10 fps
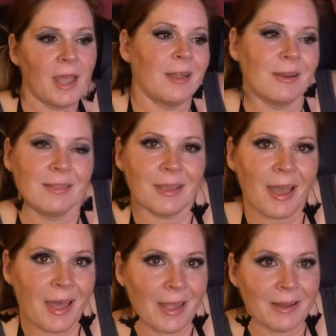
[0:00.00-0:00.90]
and at the
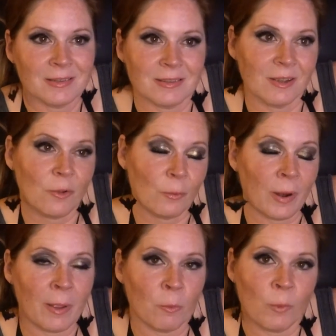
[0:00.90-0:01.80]
end
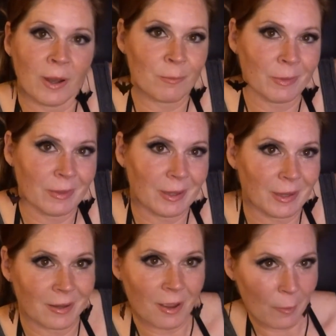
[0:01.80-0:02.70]
when I'm
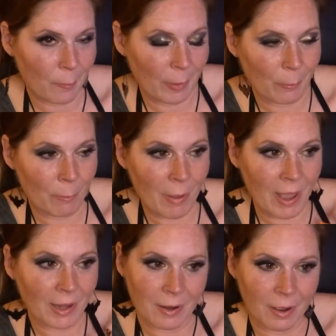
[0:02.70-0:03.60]
rambling about
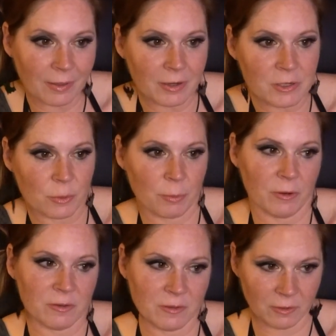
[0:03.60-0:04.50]
my knowledge or
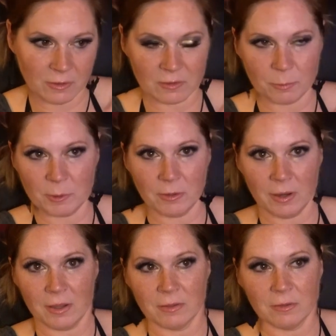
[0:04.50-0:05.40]
personal
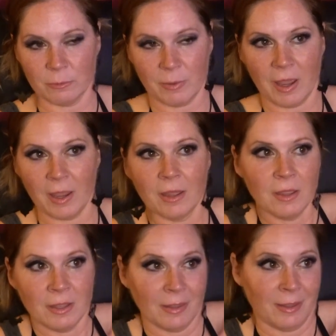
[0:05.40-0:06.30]
experience or my
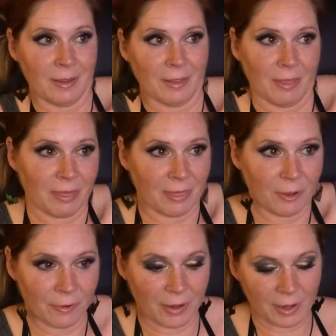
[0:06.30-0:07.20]
like
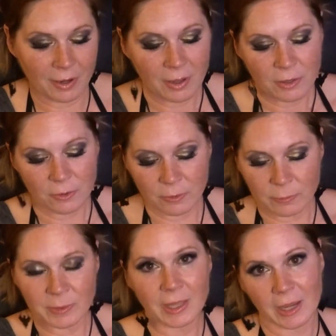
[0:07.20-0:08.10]
theory, you
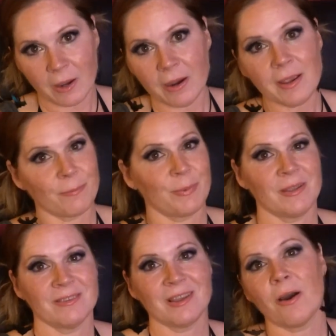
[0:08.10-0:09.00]
can be like, all right,
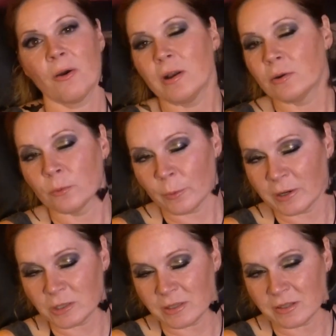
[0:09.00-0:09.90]
peace out, I don't want to
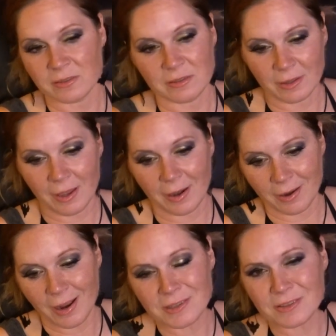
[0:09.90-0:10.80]
watch this.
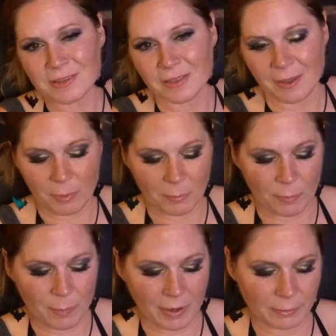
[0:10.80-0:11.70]
And I just thought that might
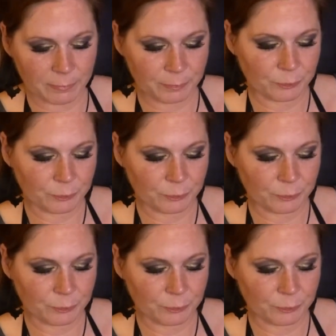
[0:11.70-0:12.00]
be better.